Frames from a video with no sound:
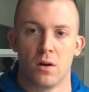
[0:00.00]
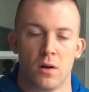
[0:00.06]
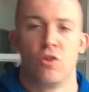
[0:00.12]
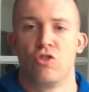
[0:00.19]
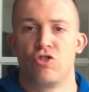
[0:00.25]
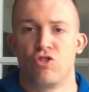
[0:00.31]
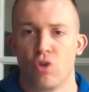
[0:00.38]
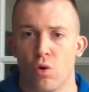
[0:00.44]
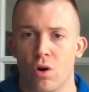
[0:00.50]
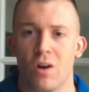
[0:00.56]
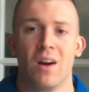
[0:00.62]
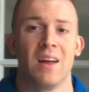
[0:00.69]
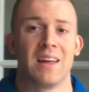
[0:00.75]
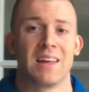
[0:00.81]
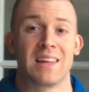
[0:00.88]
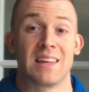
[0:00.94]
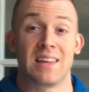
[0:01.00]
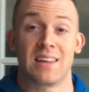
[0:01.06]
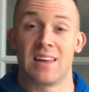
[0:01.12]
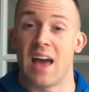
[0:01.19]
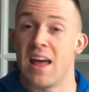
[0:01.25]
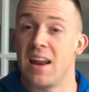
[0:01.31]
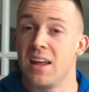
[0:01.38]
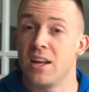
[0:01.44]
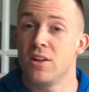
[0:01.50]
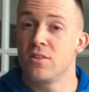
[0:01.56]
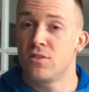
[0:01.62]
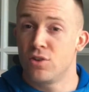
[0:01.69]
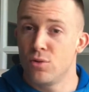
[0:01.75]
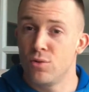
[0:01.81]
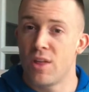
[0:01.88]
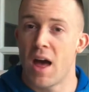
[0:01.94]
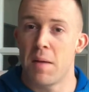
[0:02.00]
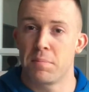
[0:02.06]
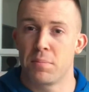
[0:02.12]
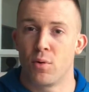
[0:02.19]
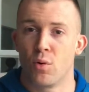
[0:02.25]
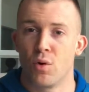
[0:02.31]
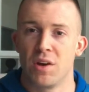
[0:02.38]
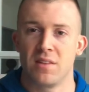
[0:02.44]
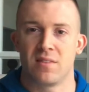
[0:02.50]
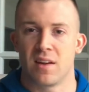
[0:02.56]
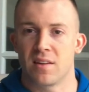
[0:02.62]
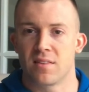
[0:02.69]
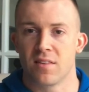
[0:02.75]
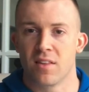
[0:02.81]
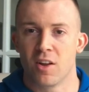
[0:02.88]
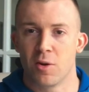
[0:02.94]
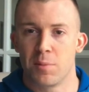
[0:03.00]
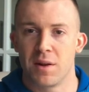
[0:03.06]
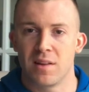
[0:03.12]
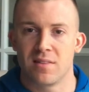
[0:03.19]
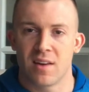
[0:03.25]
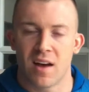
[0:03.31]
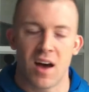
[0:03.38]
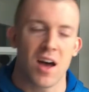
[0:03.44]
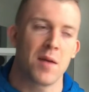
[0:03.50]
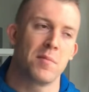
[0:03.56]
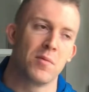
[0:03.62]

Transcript: Sure, getting to that point takes a little bit of time,